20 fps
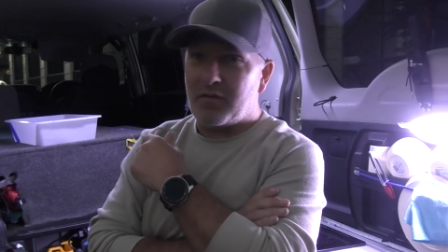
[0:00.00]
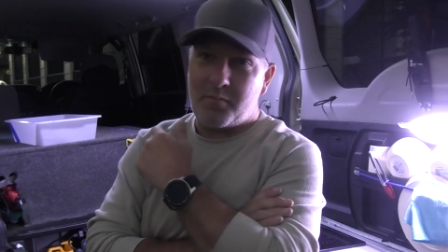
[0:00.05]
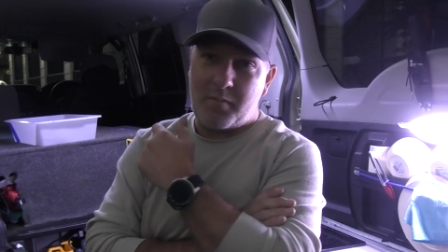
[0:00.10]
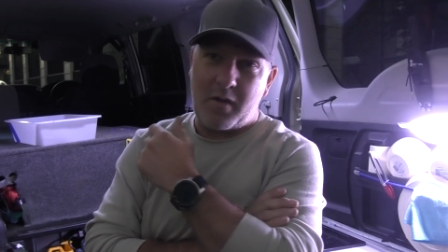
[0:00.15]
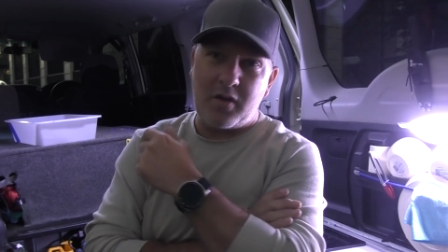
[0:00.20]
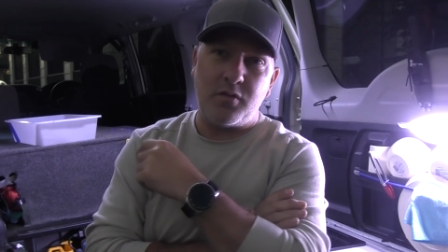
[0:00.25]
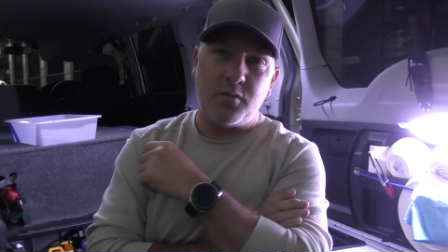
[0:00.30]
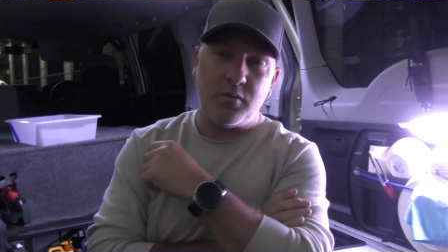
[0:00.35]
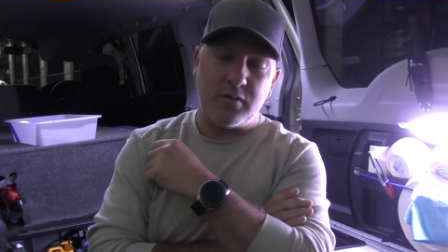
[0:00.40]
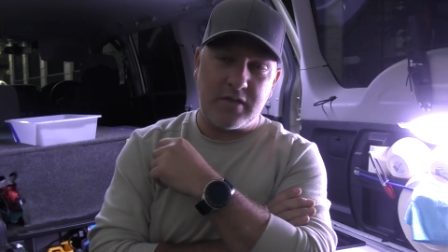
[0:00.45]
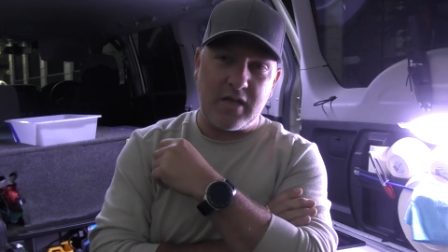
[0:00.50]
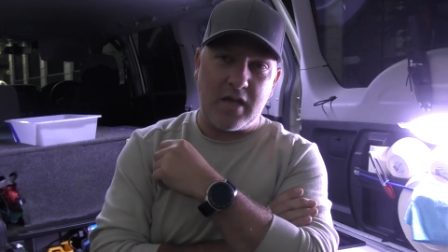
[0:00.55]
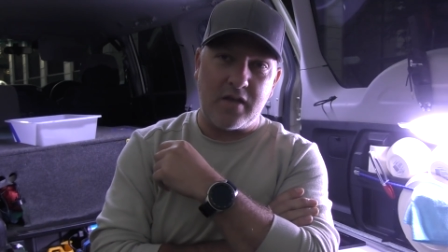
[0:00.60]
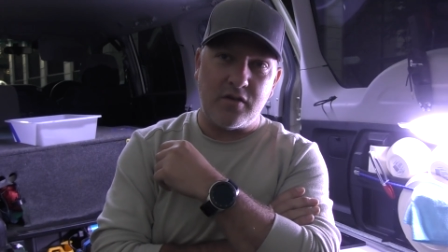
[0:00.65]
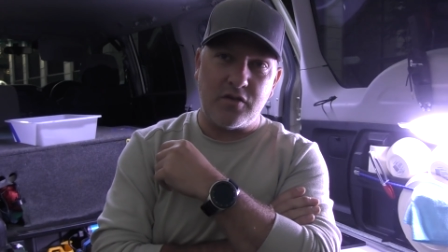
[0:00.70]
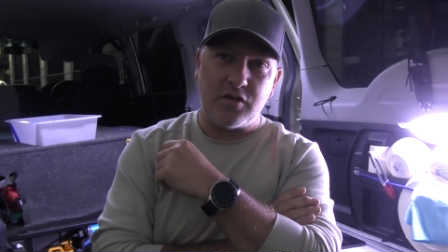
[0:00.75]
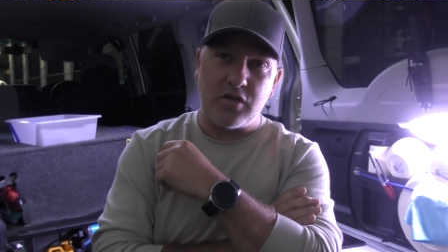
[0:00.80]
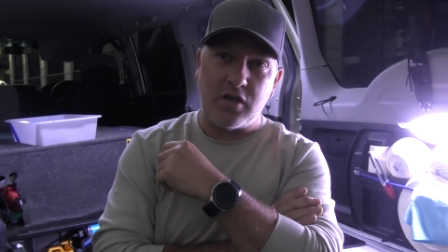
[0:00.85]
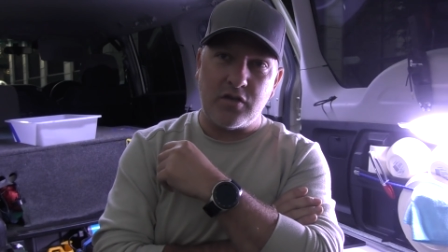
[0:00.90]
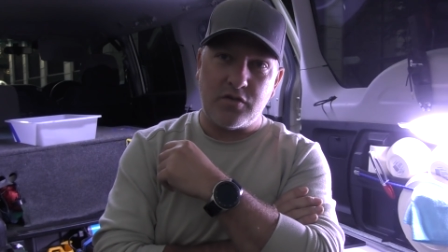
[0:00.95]
the battery was starting
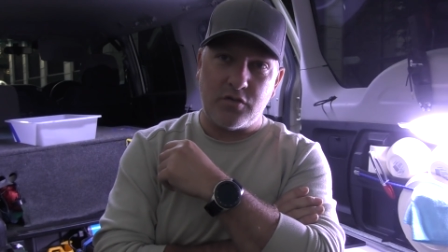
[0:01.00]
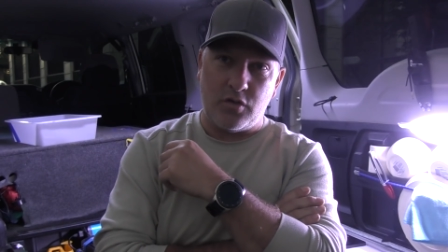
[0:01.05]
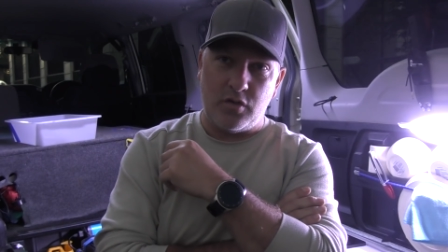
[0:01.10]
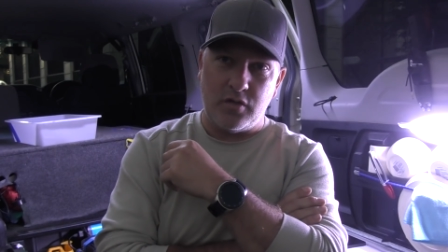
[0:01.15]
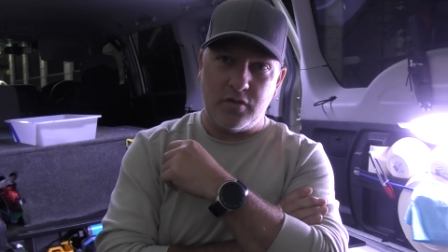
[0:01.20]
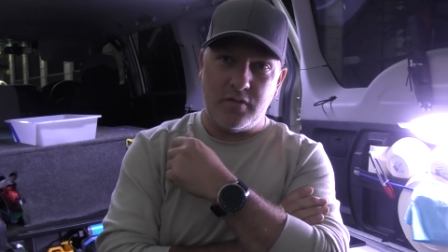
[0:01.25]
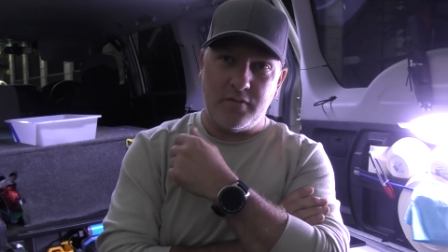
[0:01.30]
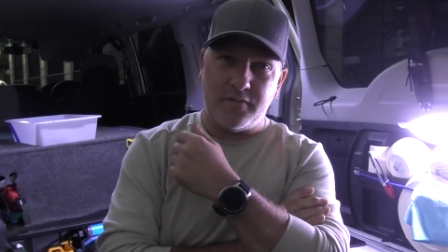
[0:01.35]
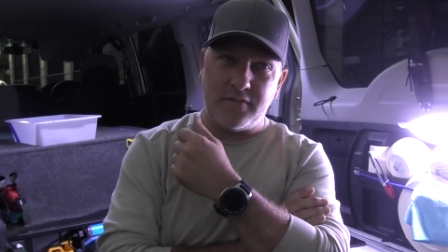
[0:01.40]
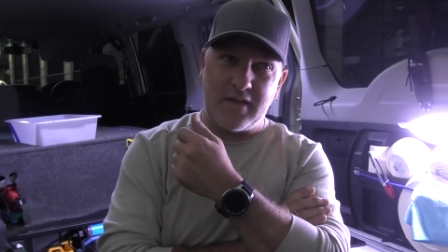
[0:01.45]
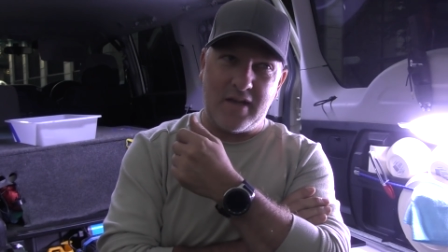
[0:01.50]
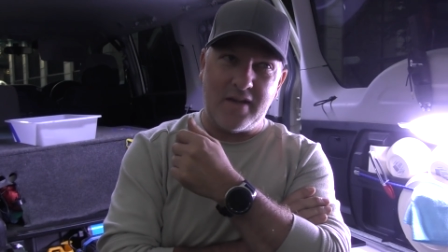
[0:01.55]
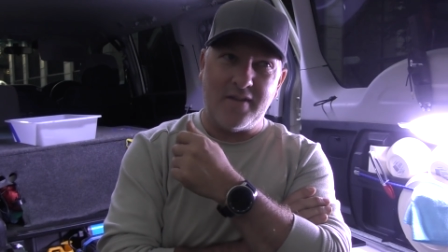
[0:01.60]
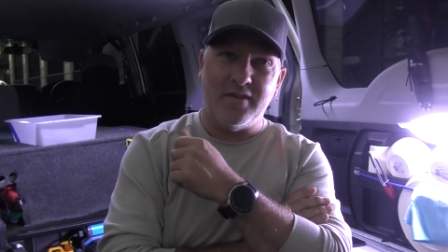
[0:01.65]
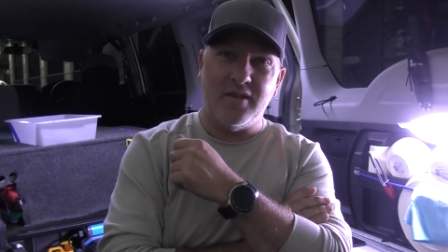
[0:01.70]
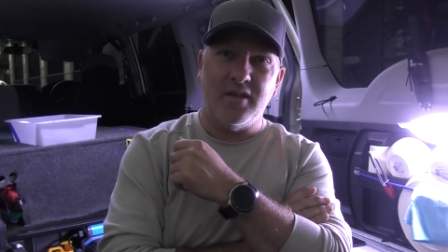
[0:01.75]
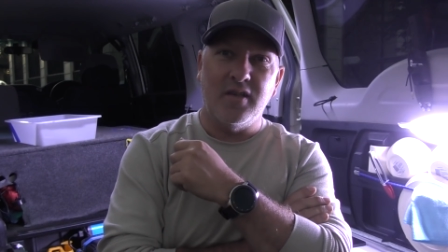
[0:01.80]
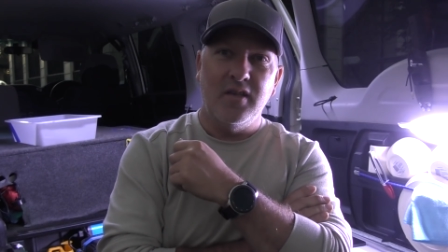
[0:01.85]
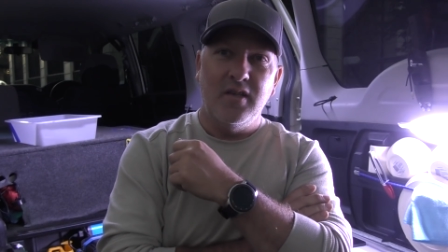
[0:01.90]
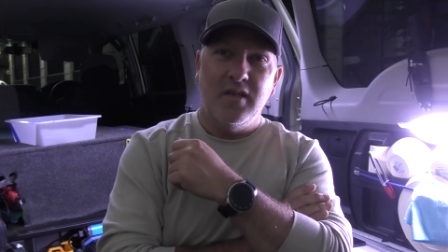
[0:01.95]
to show signs of starting
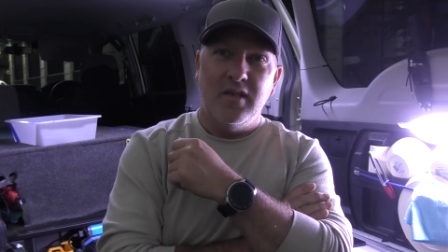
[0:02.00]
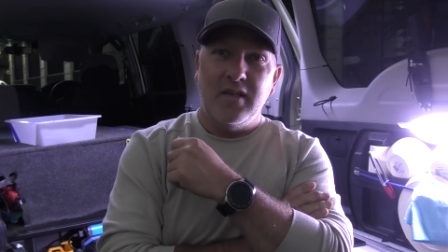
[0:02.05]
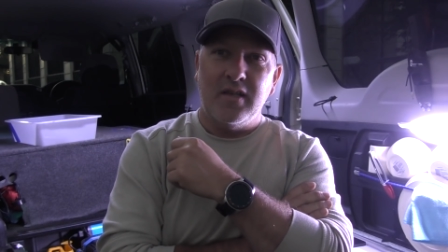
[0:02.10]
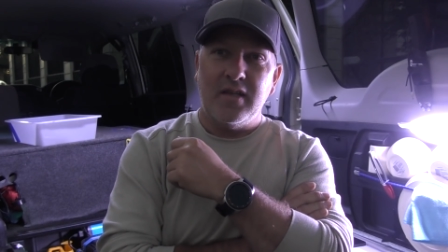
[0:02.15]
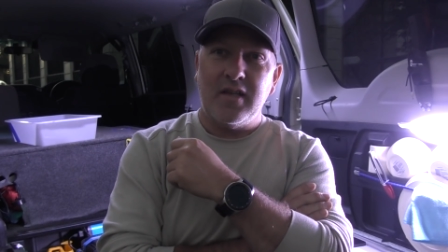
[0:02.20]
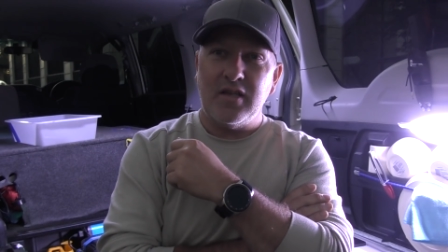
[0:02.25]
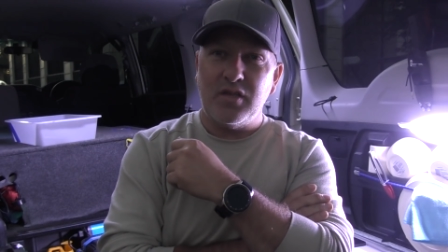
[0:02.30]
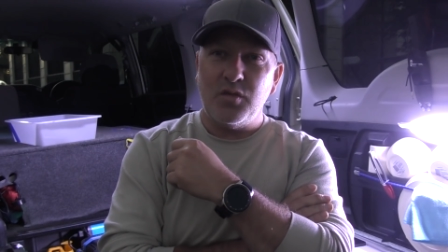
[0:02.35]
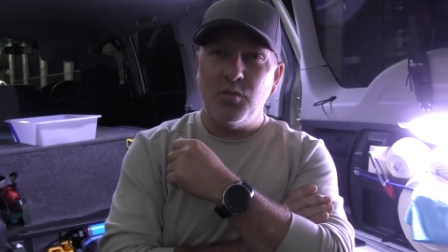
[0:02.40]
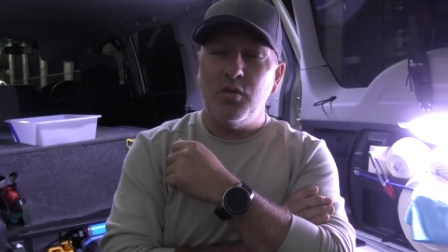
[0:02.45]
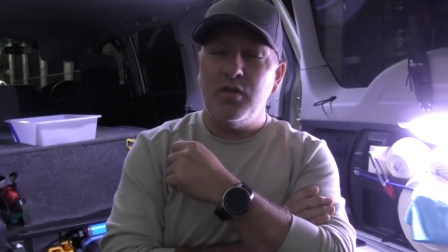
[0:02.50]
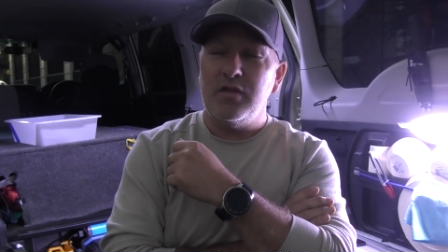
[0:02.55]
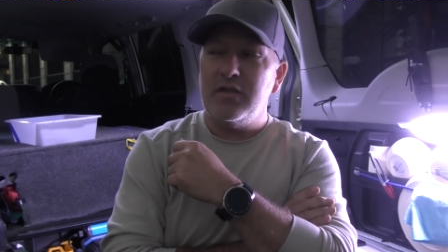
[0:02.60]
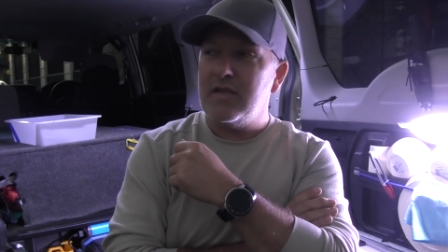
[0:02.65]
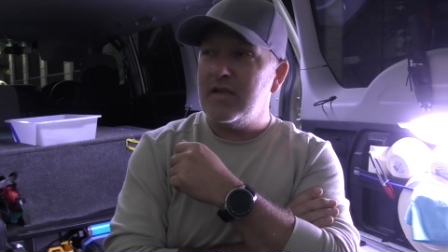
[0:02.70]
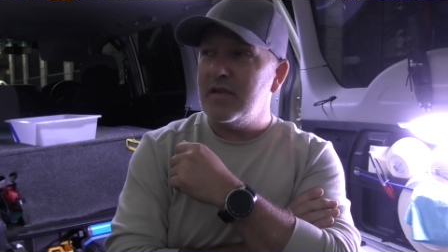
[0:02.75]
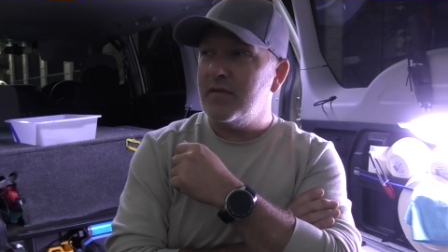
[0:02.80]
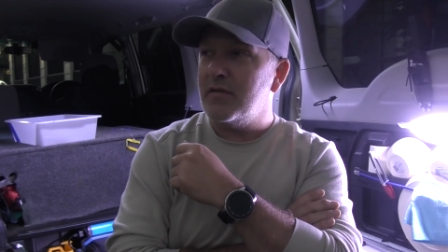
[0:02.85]
to get towards the end